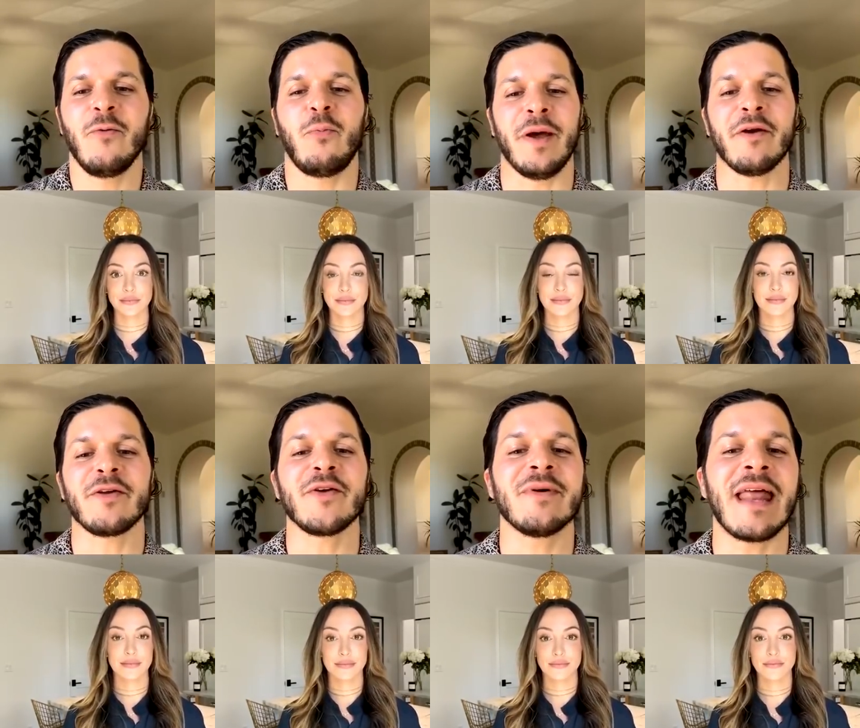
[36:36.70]
Speaker 1: when are
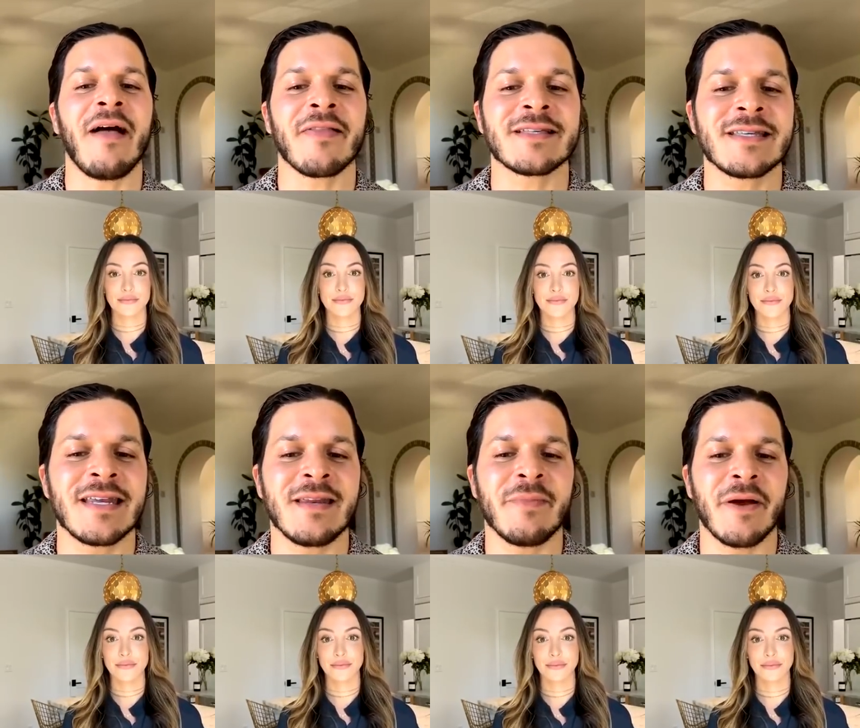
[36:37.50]
you and Alex
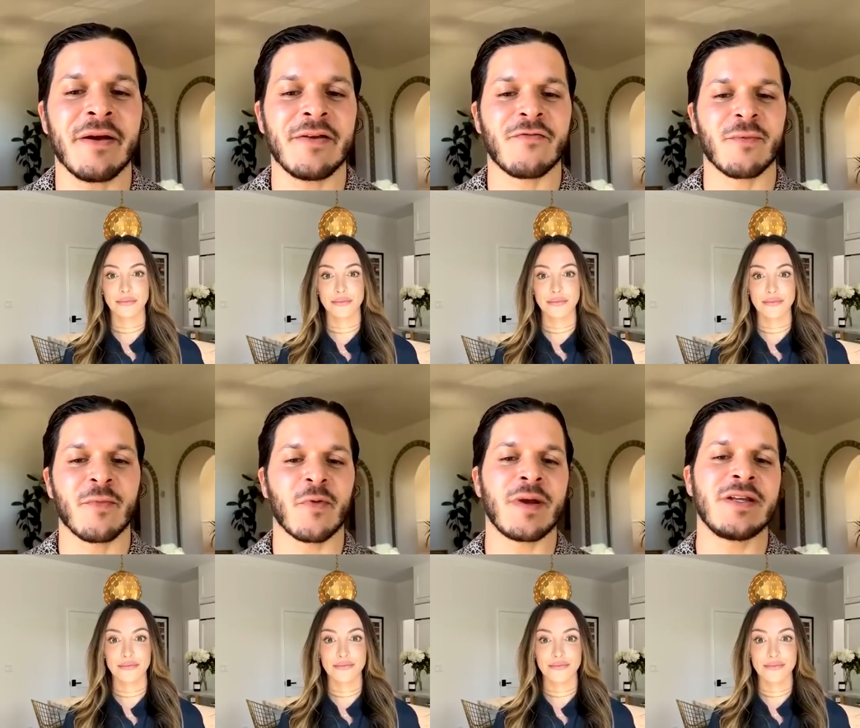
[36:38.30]
getting married from
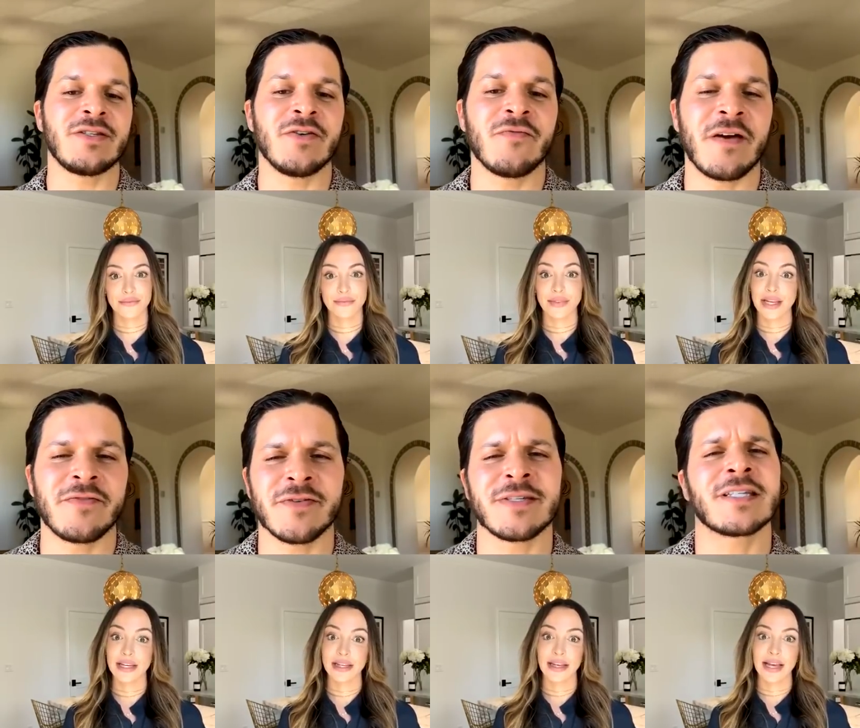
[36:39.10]
Marine
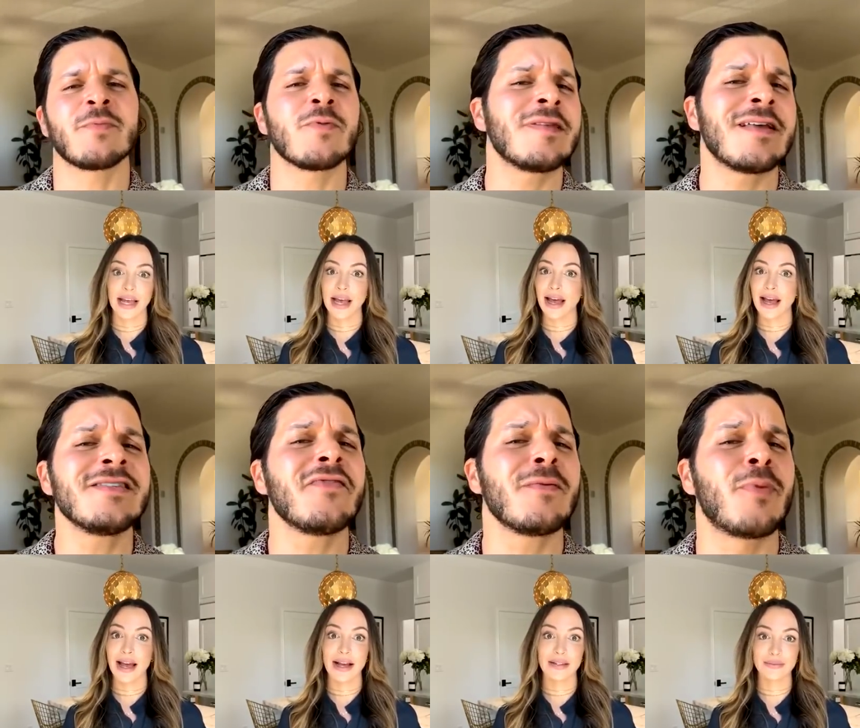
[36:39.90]
2526? Marine, that's a
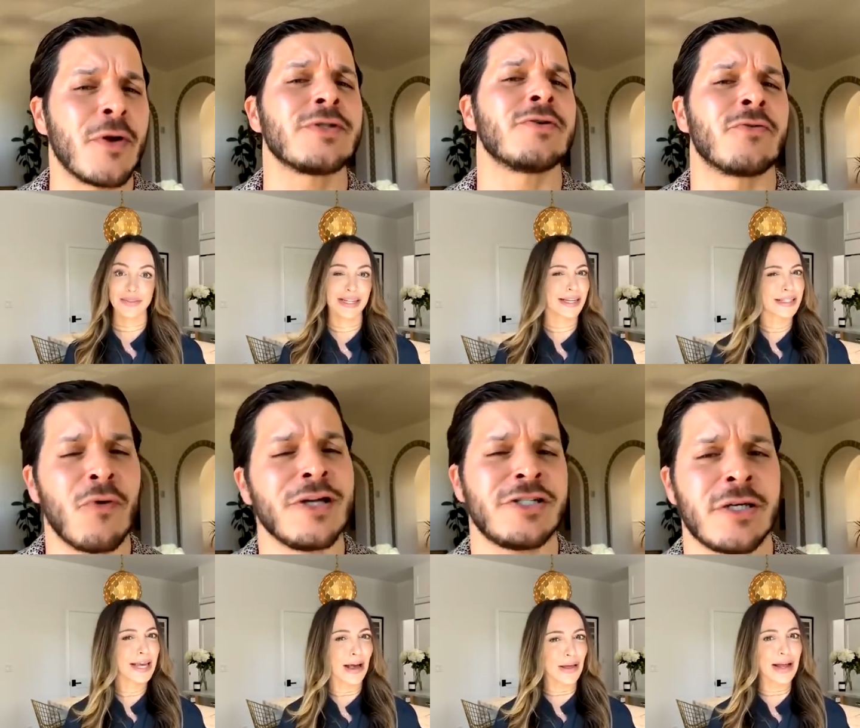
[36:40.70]
very personal
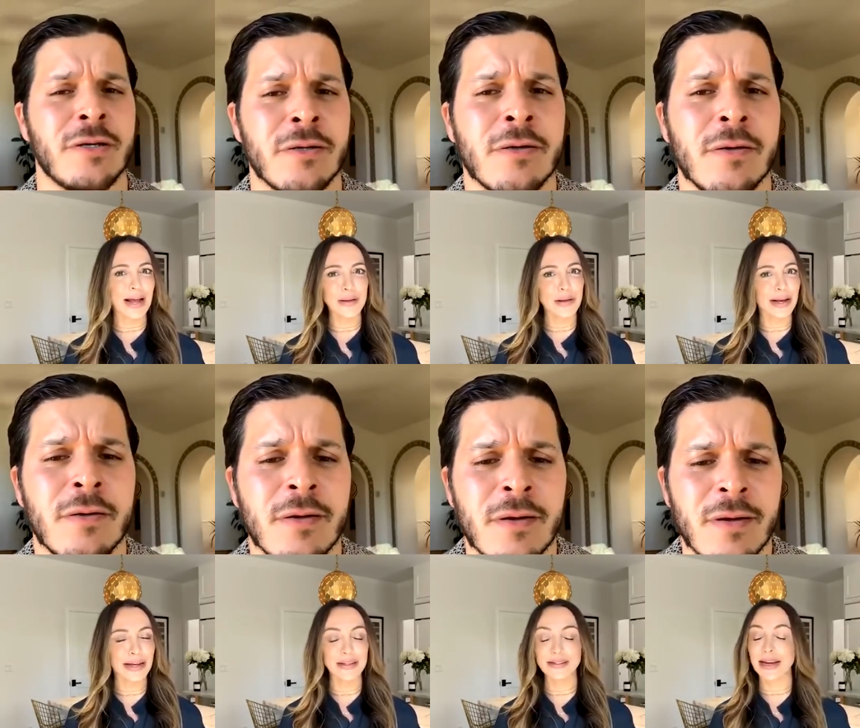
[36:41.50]
question.
Speaker 2: Yeah. I,
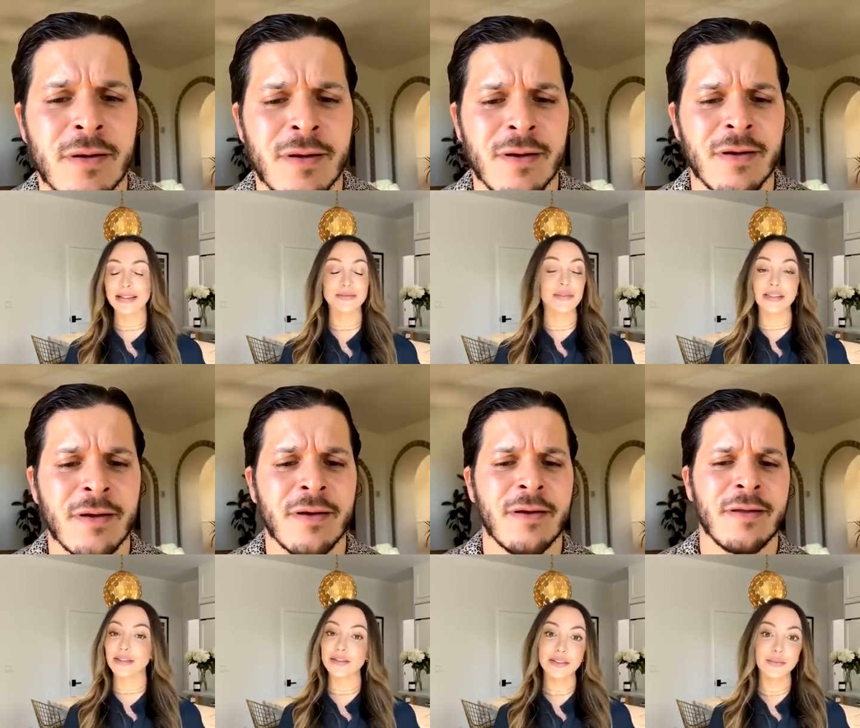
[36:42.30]
I, I, I
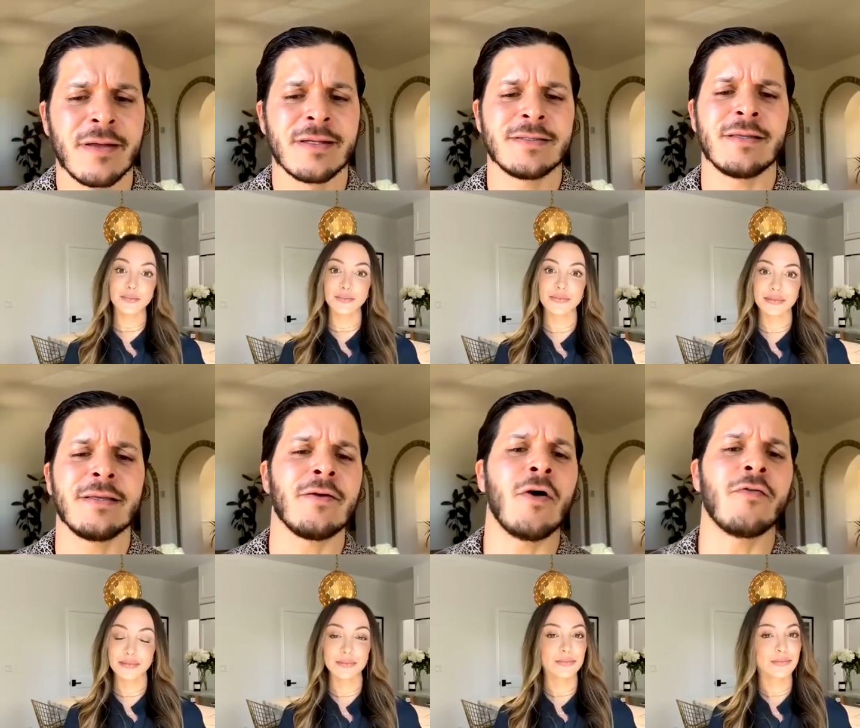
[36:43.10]
don't know.
Speaker 1: It's a
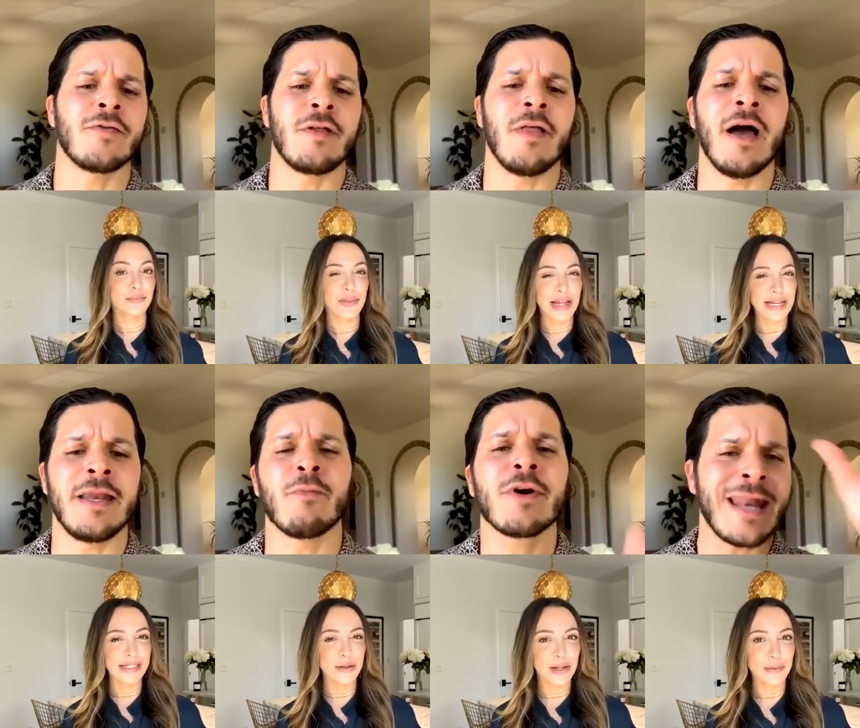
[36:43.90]
little over the line.
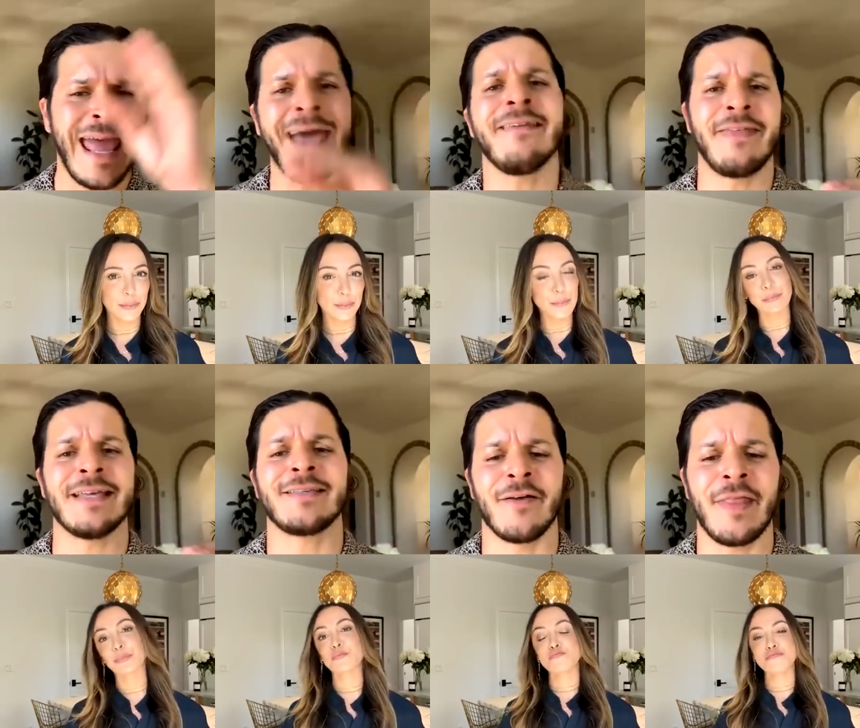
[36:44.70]
We're going to end this
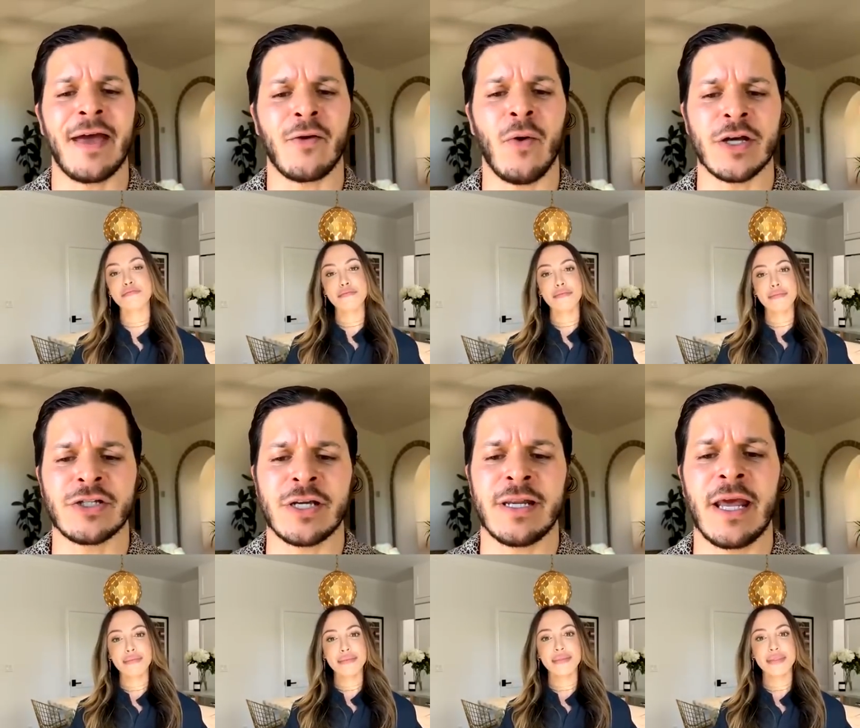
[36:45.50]
on that
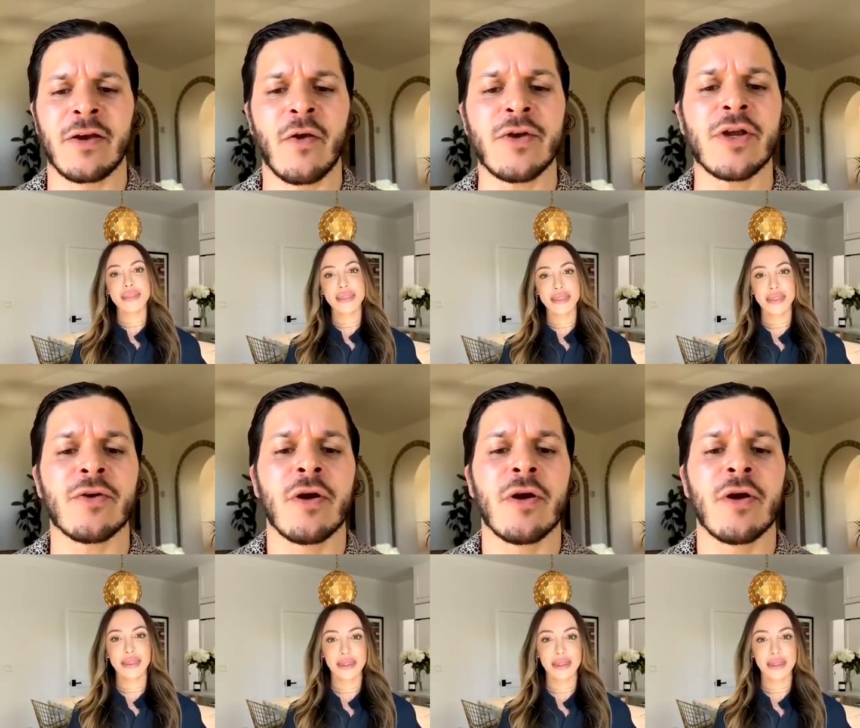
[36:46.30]
question and go to your